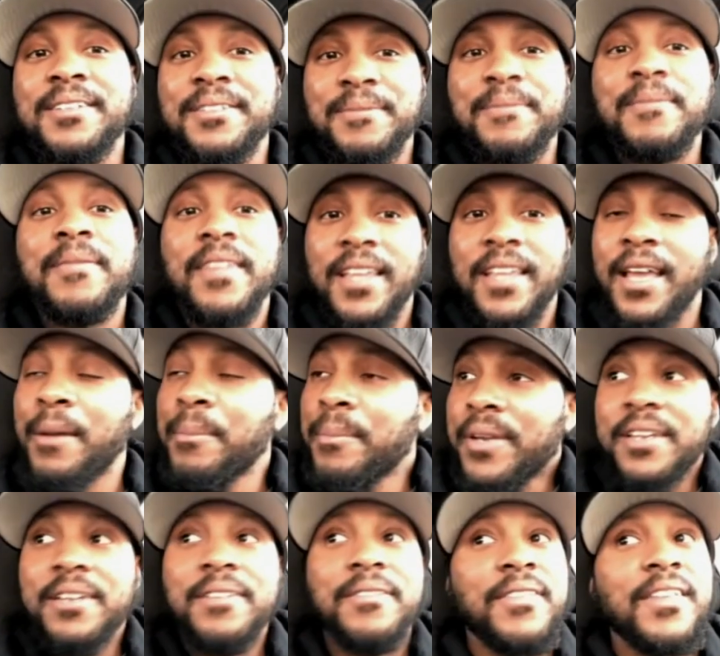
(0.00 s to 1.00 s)
for you though? I
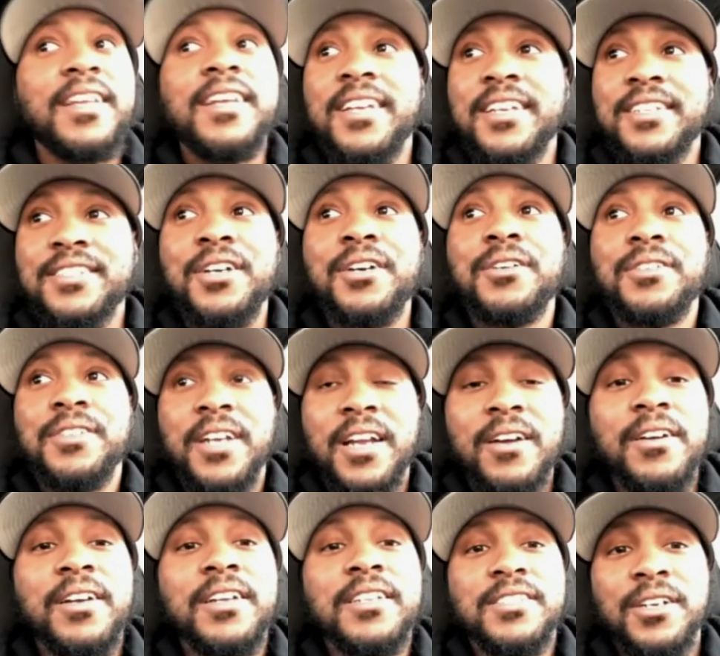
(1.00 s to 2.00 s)
mean, it, it turned
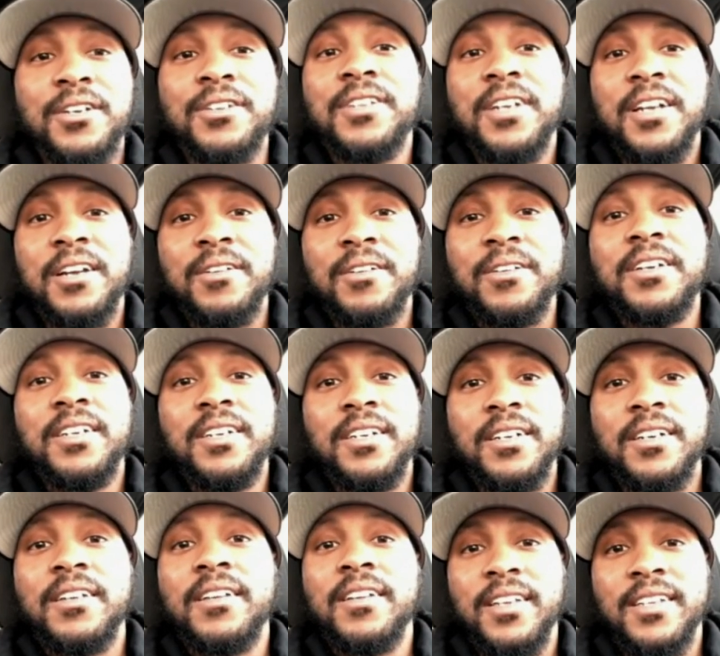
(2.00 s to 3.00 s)
out it turned out
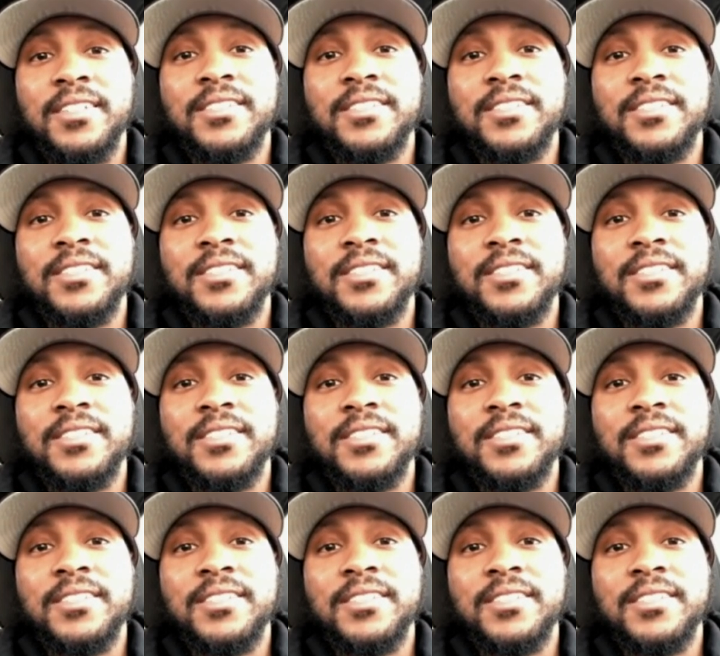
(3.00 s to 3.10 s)
good.